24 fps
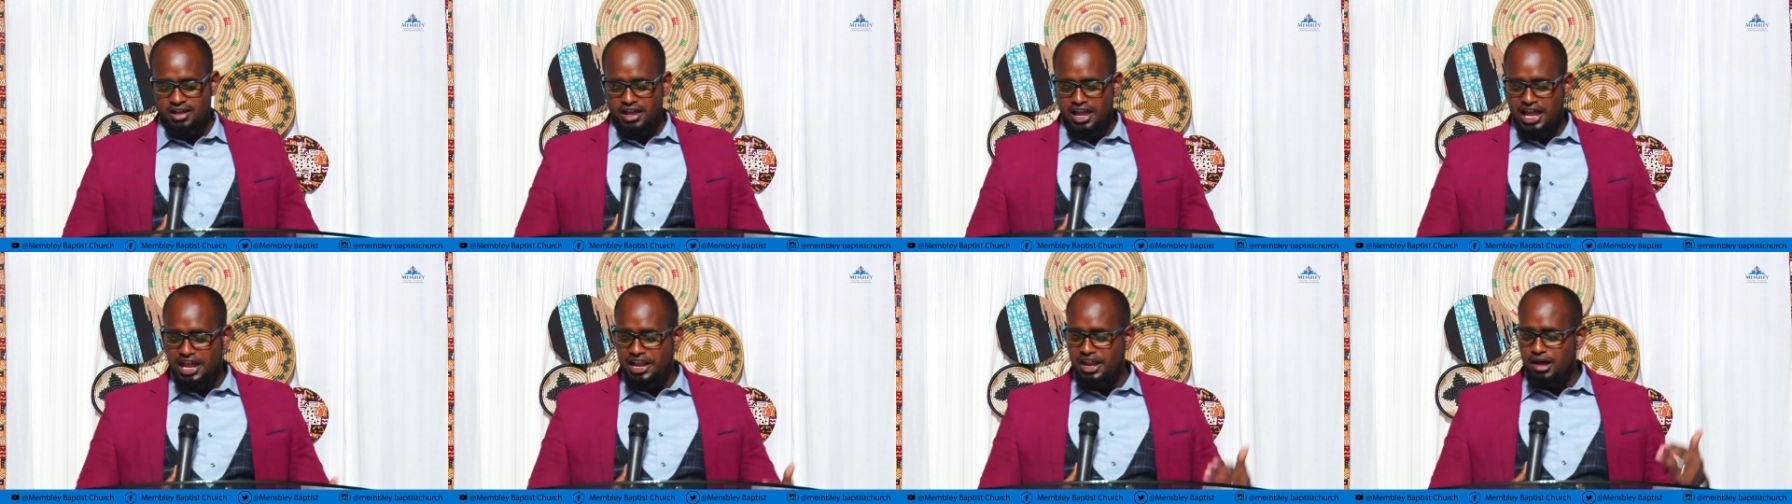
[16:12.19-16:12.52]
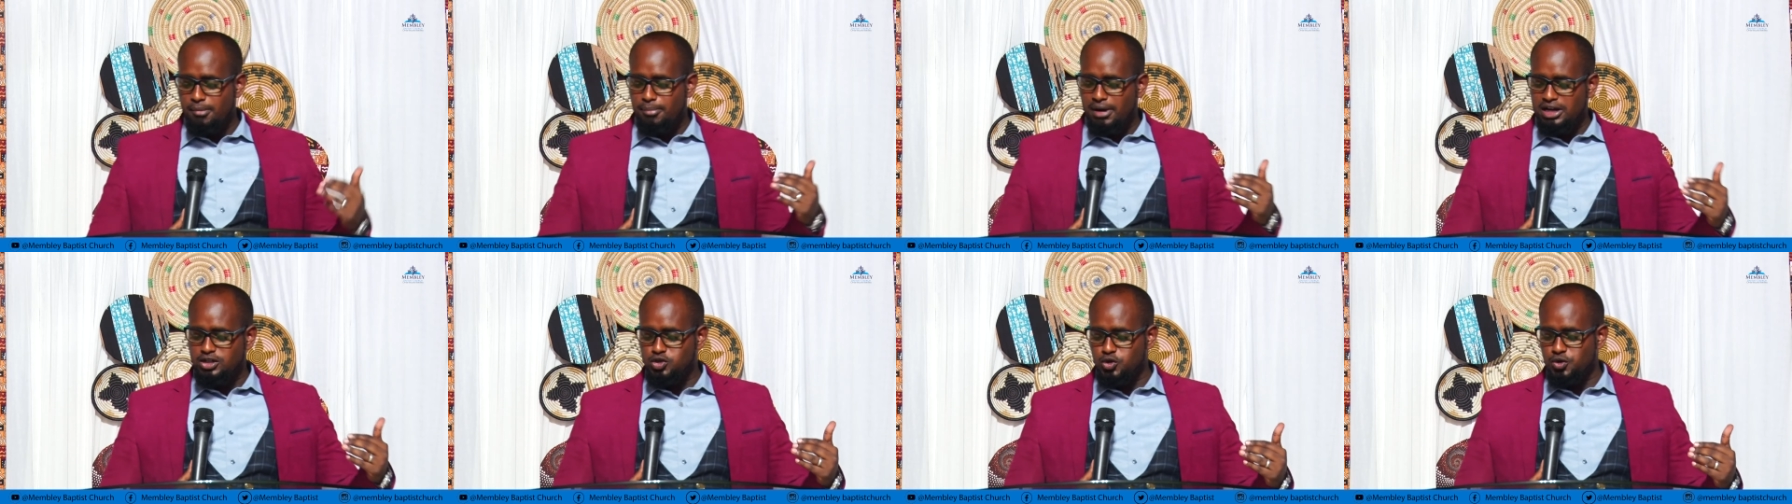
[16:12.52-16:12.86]
And
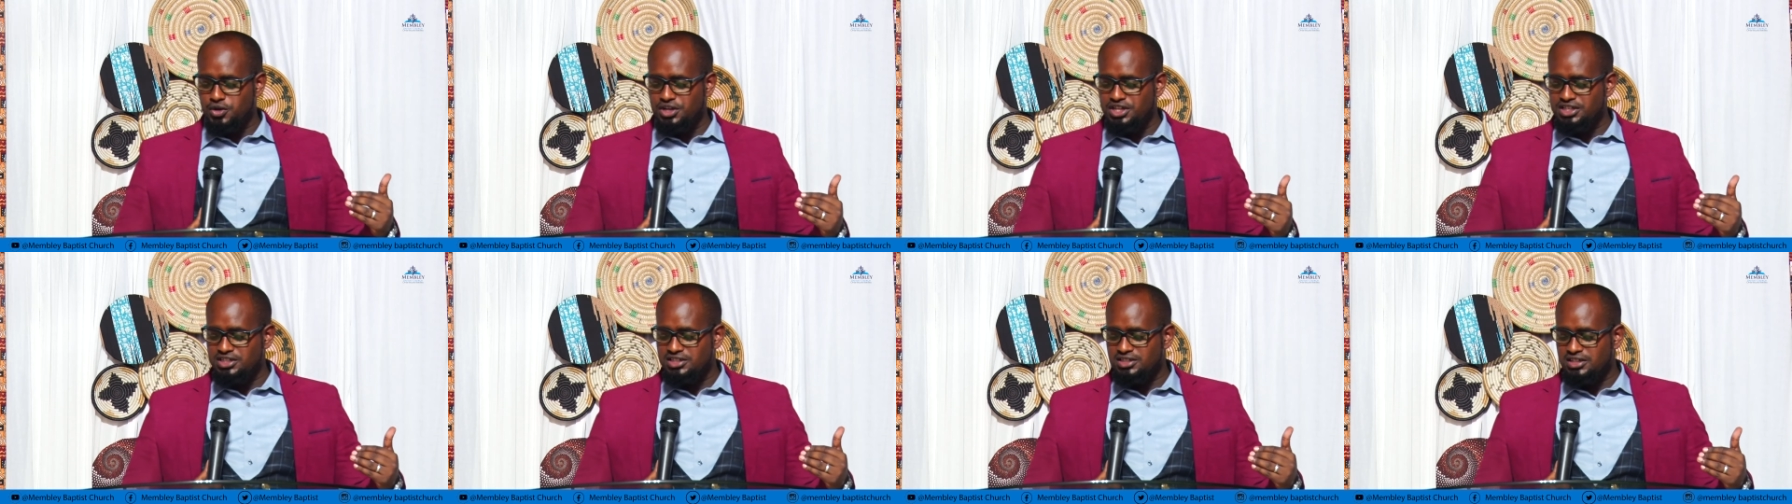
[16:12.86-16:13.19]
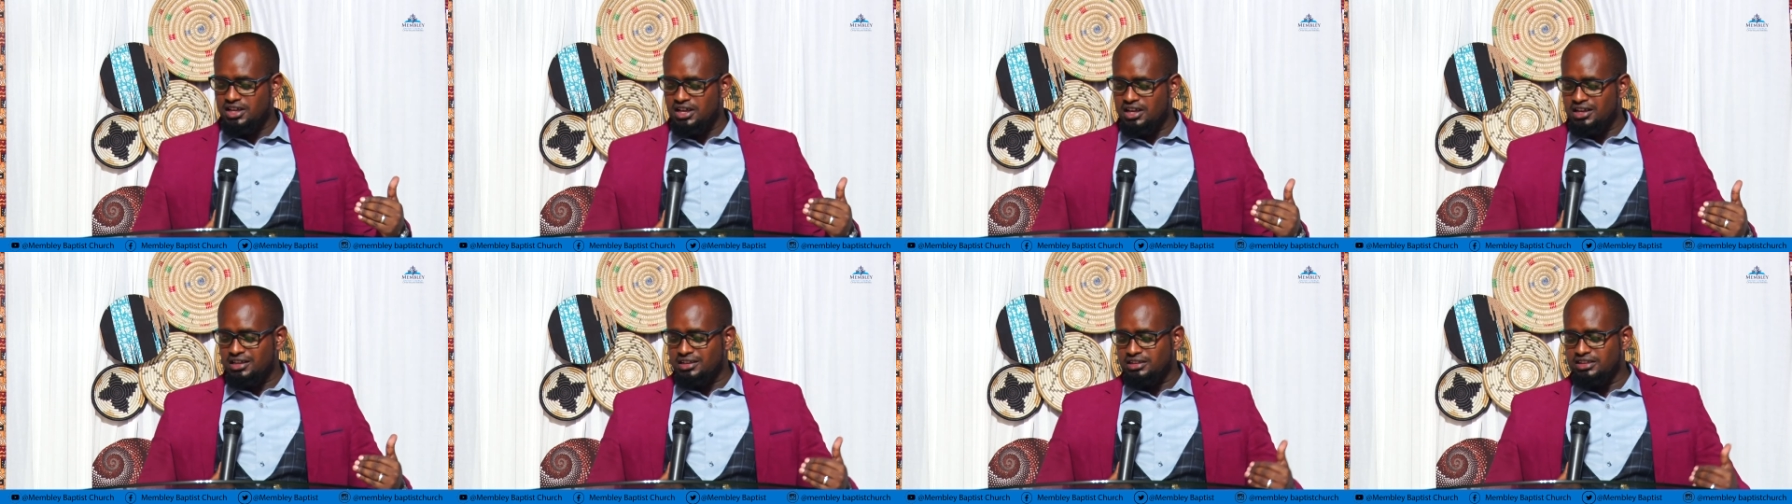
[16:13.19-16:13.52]
number two is
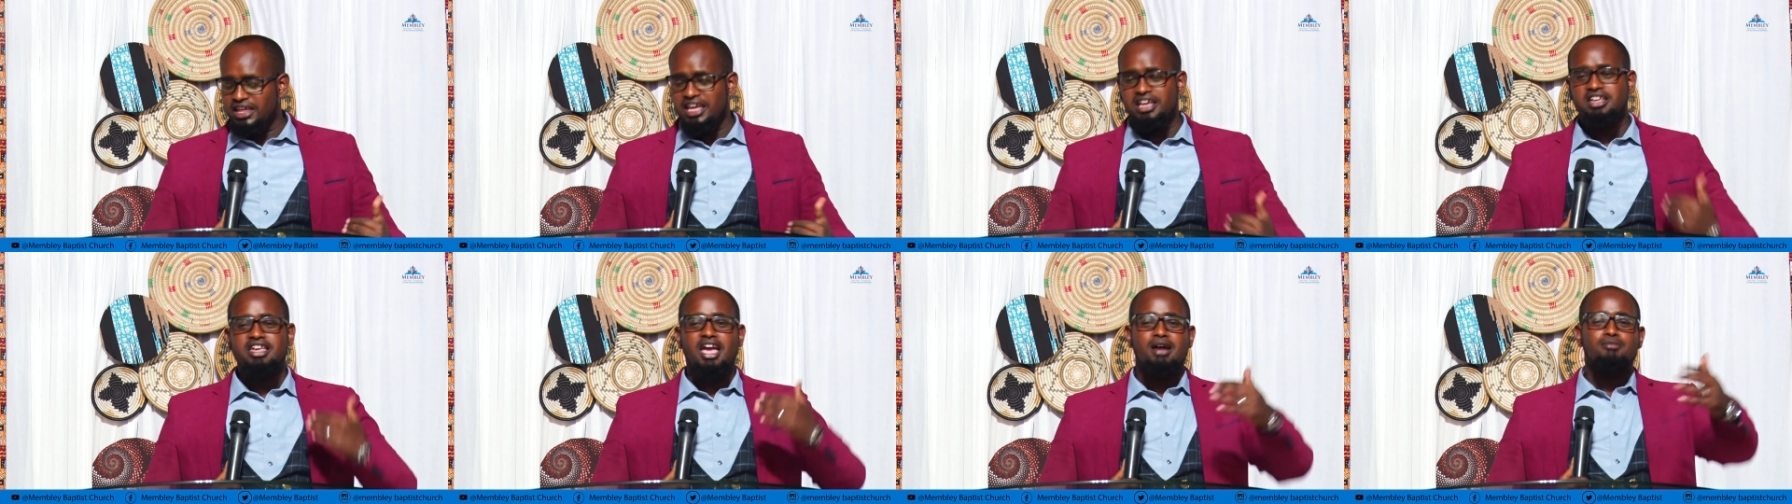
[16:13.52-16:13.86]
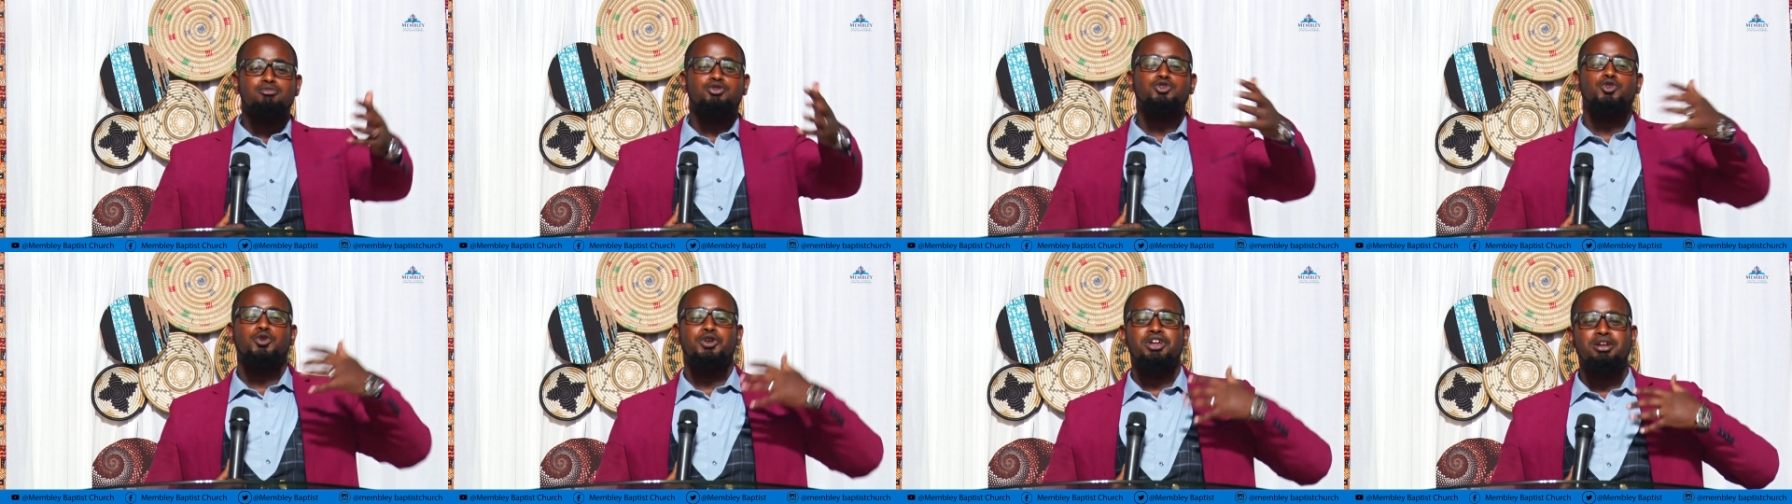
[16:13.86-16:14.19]
they
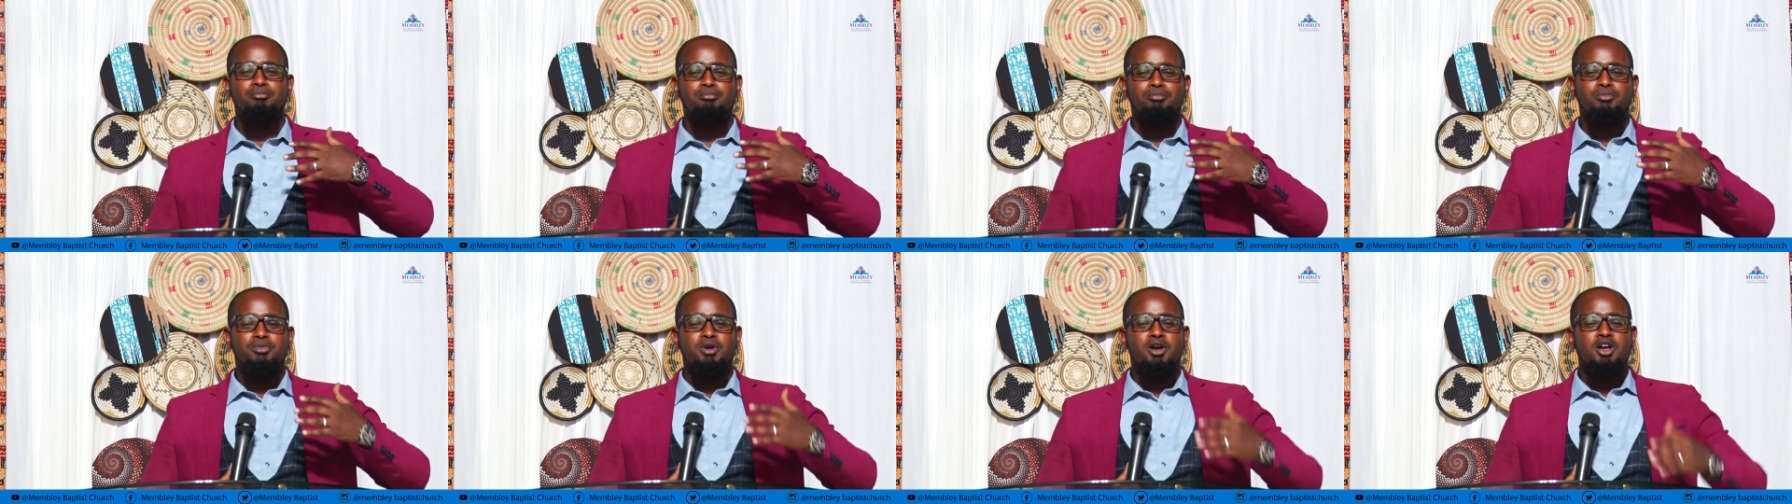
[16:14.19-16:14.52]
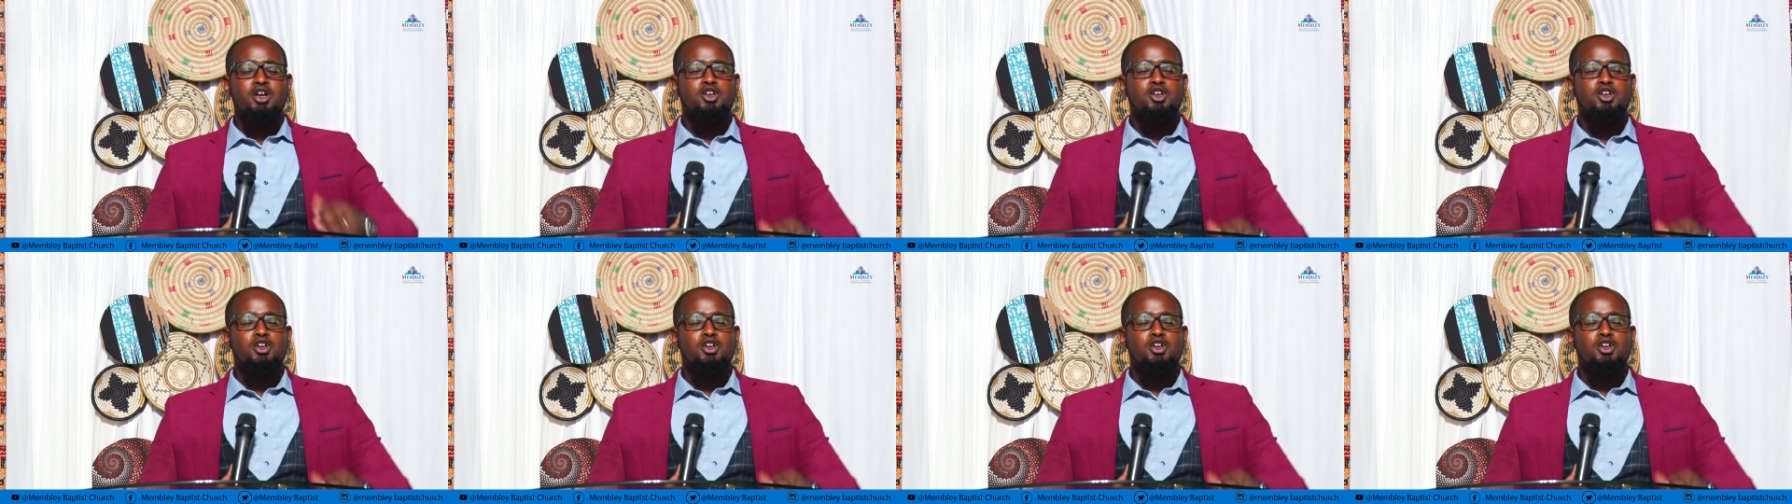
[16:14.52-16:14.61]
came to Him.